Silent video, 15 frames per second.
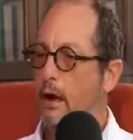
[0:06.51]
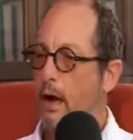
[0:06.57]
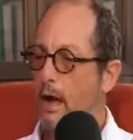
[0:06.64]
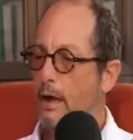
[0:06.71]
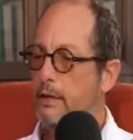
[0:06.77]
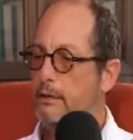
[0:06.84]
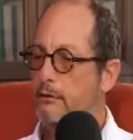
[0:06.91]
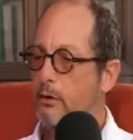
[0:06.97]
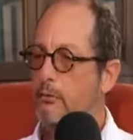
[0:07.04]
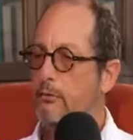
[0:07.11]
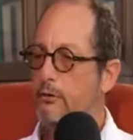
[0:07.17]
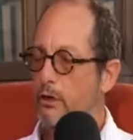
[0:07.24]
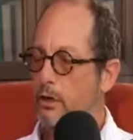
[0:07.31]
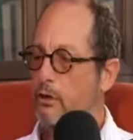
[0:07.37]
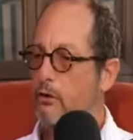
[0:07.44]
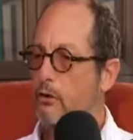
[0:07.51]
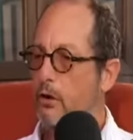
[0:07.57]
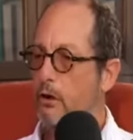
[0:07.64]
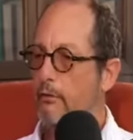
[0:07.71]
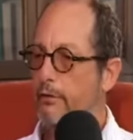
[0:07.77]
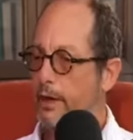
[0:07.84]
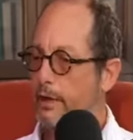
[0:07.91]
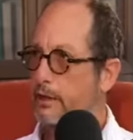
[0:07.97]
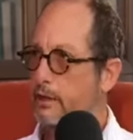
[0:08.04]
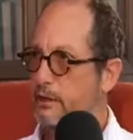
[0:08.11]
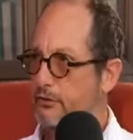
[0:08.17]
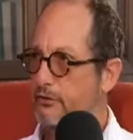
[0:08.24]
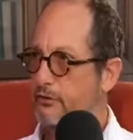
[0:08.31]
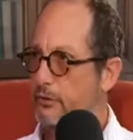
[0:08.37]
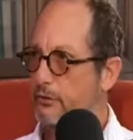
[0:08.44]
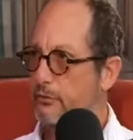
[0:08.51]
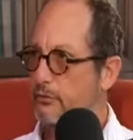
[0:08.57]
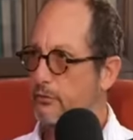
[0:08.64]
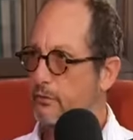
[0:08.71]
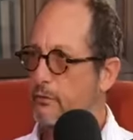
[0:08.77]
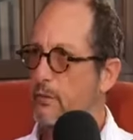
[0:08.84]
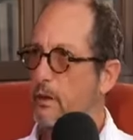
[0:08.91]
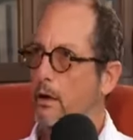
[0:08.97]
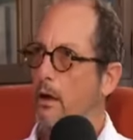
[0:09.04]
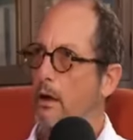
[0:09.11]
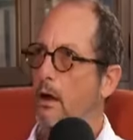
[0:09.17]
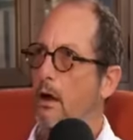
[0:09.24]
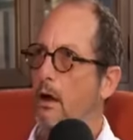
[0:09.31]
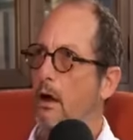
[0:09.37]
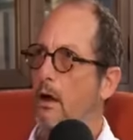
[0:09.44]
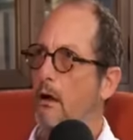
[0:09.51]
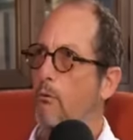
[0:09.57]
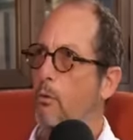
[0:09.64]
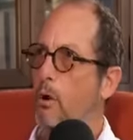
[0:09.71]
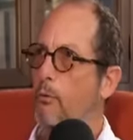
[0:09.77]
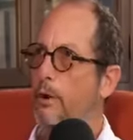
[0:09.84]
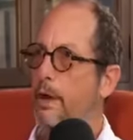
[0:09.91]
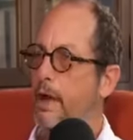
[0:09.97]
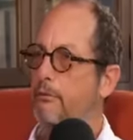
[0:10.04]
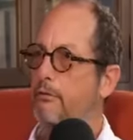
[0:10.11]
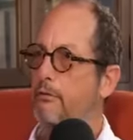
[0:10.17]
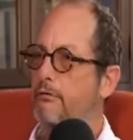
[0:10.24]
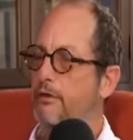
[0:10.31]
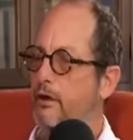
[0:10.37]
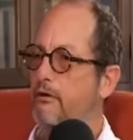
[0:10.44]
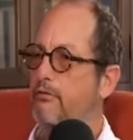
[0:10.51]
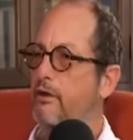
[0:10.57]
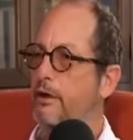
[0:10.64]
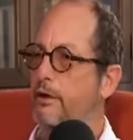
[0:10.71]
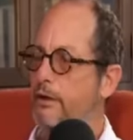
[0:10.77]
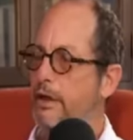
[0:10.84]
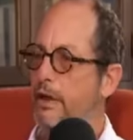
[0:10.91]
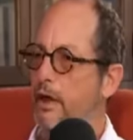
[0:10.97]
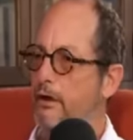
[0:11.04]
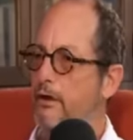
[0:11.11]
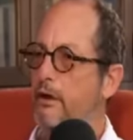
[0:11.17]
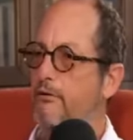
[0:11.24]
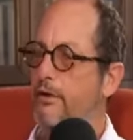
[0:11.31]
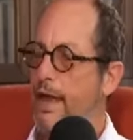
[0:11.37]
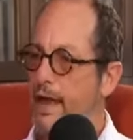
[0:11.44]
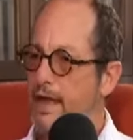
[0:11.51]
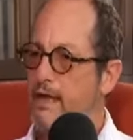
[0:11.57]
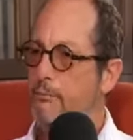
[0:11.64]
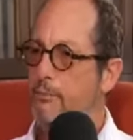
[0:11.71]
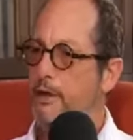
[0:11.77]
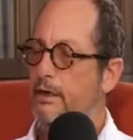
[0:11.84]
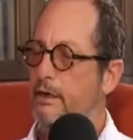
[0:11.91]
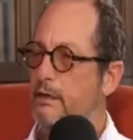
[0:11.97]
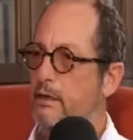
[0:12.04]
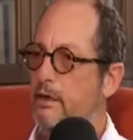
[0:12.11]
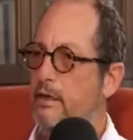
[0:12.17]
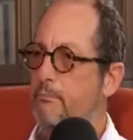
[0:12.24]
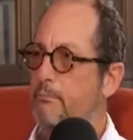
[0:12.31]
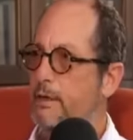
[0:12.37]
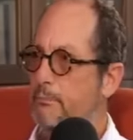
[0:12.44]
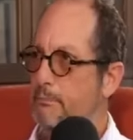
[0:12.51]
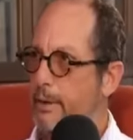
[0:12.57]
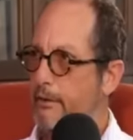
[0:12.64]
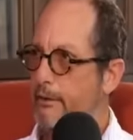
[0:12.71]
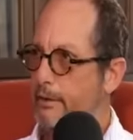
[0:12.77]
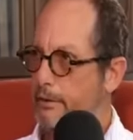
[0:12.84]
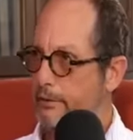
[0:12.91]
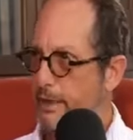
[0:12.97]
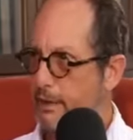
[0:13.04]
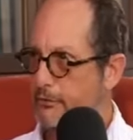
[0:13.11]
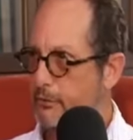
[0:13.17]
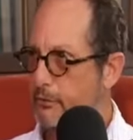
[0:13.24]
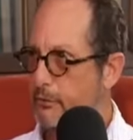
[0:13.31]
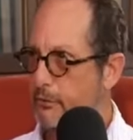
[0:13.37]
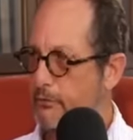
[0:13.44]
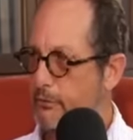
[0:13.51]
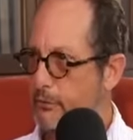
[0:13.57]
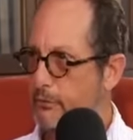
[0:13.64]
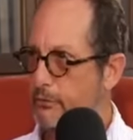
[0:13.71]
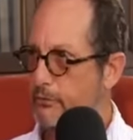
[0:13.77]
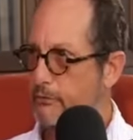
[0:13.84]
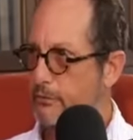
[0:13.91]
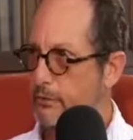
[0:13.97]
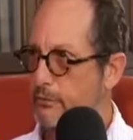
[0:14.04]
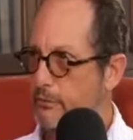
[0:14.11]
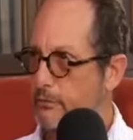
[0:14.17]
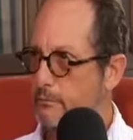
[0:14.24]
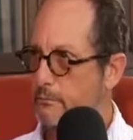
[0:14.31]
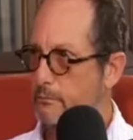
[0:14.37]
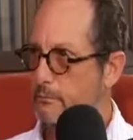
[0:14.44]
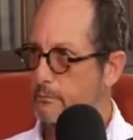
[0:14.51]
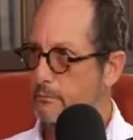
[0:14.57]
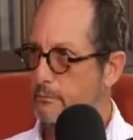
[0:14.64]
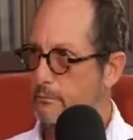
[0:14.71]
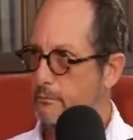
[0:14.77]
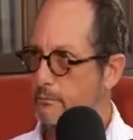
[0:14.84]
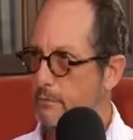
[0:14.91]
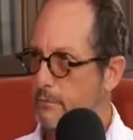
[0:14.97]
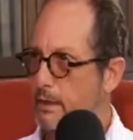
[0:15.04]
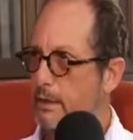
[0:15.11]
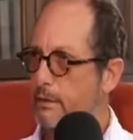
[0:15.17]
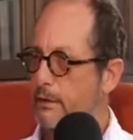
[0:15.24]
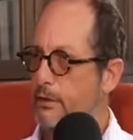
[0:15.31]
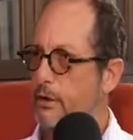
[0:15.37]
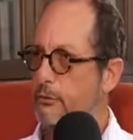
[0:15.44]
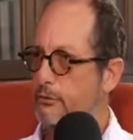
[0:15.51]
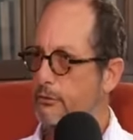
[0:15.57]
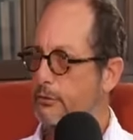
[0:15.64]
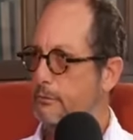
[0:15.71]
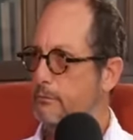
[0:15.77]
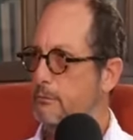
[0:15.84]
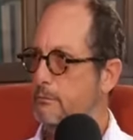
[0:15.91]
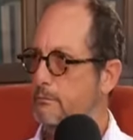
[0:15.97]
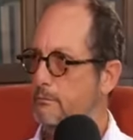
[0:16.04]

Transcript: I don't know of any instance uh, where we have a verified account of anybody being buried on the afternoon of their crucifixion in a known tomb.